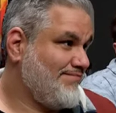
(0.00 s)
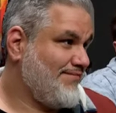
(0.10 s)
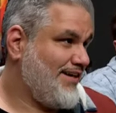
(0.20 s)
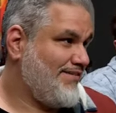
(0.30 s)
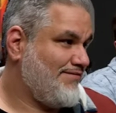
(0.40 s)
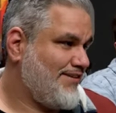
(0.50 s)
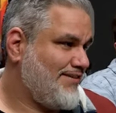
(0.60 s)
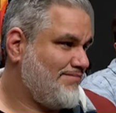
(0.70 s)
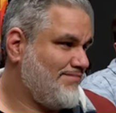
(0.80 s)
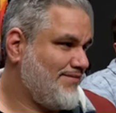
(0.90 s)
Knight of
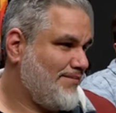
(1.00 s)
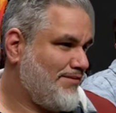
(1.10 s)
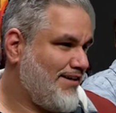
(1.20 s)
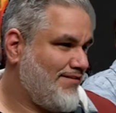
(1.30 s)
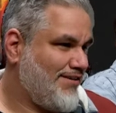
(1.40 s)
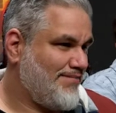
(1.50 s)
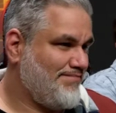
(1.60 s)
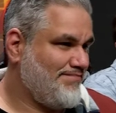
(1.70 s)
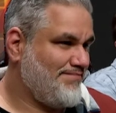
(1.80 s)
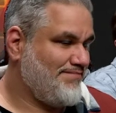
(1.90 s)
Autumn. Double Knight of Autumn.
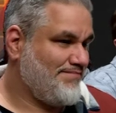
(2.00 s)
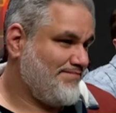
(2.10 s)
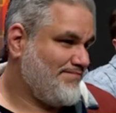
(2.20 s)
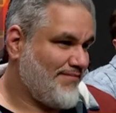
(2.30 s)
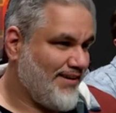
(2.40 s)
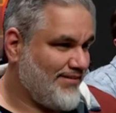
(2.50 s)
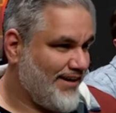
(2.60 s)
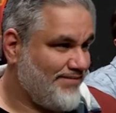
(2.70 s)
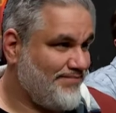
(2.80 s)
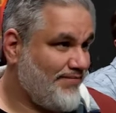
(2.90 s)

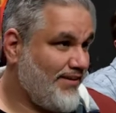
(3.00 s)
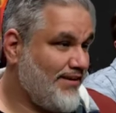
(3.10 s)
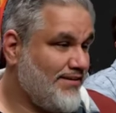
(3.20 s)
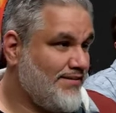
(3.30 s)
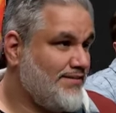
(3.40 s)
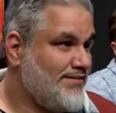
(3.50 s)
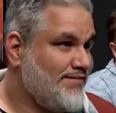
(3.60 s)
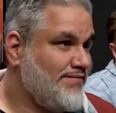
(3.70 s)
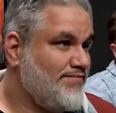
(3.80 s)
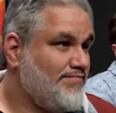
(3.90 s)
Okay.
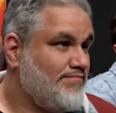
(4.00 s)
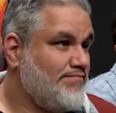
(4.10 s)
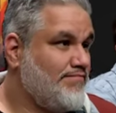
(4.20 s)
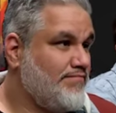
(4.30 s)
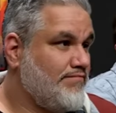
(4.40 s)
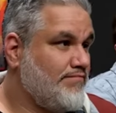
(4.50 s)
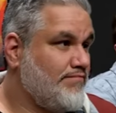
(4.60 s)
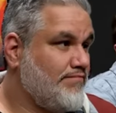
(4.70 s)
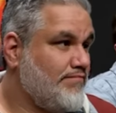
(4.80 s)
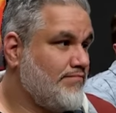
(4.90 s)
All the way
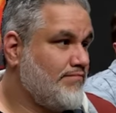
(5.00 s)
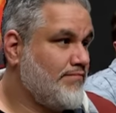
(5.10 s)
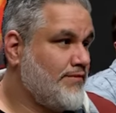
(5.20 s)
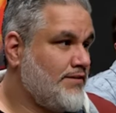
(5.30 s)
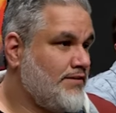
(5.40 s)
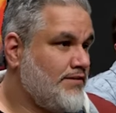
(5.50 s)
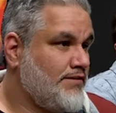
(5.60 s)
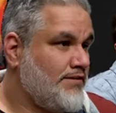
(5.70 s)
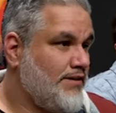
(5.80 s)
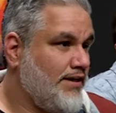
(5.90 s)
across the sky.
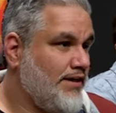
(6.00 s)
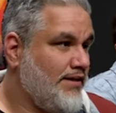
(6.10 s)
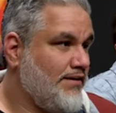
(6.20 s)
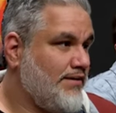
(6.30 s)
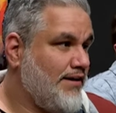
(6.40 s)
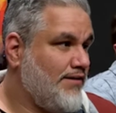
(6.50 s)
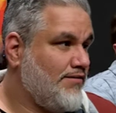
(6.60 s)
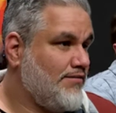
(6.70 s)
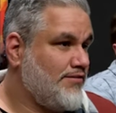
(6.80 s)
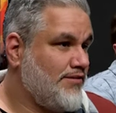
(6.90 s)
And
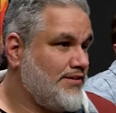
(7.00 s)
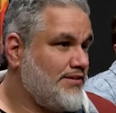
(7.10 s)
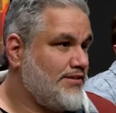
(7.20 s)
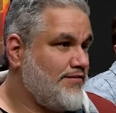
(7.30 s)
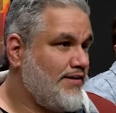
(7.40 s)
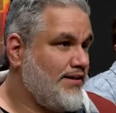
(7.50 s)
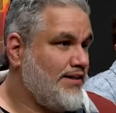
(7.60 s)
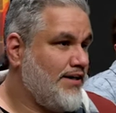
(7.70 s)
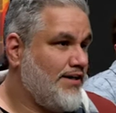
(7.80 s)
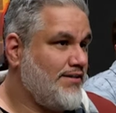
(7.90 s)
now Grist is finally
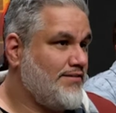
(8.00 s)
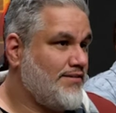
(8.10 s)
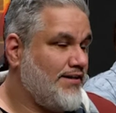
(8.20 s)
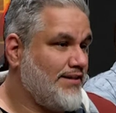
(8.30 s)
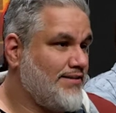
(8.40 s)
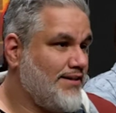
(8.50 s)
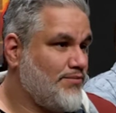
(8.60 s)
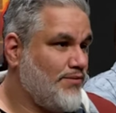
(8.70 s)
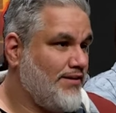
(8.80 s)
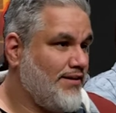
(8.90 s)
gone, so I guess that's
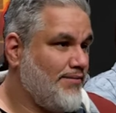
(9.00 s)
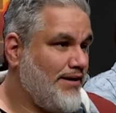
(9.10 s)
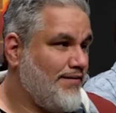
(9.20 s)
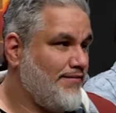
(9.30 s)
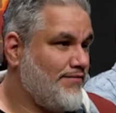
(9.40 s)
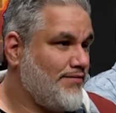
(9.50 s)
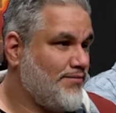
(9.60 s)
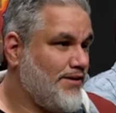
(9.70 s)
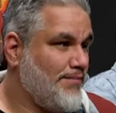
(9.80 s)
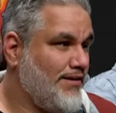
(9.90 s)
one thing we have to
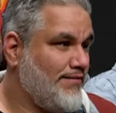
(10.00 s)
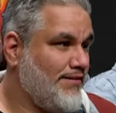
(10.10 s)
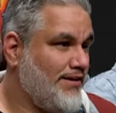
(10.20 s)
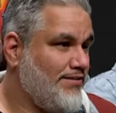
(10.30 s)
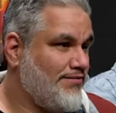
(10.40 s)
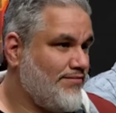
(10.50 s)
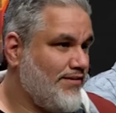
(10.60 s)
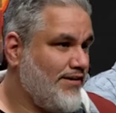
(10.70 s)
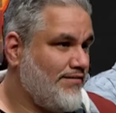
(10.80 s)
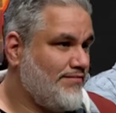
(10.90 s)
worry about less
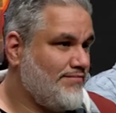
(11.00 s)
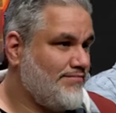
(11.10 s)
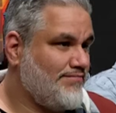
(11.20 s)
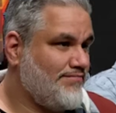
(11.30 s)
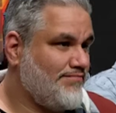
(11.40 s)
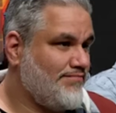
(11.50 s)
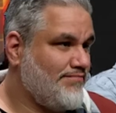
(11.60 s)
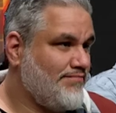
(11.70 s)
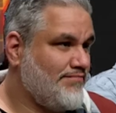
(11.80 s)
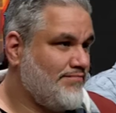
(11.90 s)
now. Yeah.
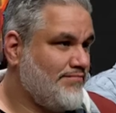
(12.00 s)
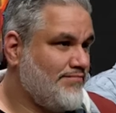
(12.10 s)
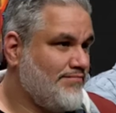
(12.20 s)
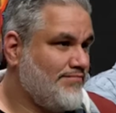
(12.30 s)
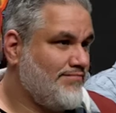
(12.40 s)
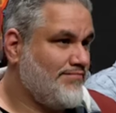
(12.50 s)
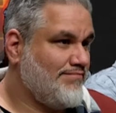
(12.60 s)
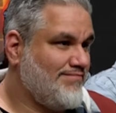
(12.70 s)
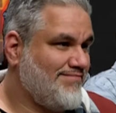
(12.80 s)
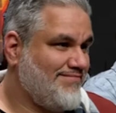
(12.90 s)
Cool.
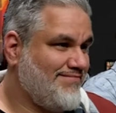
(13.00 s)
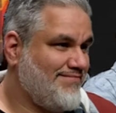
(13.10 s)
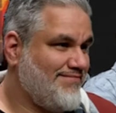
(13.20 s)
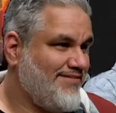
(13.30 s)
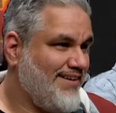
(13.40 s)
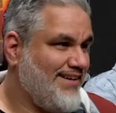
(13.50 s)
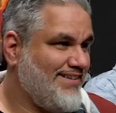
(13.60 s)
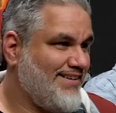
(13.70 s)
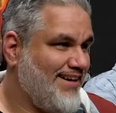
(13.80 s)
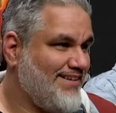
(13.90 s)

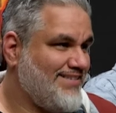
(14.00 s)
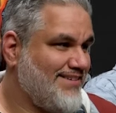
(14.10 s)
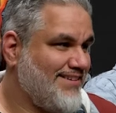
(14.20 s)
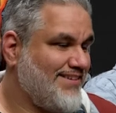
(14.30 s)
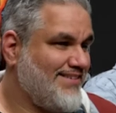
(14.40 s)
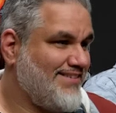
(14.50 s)
Fantastic.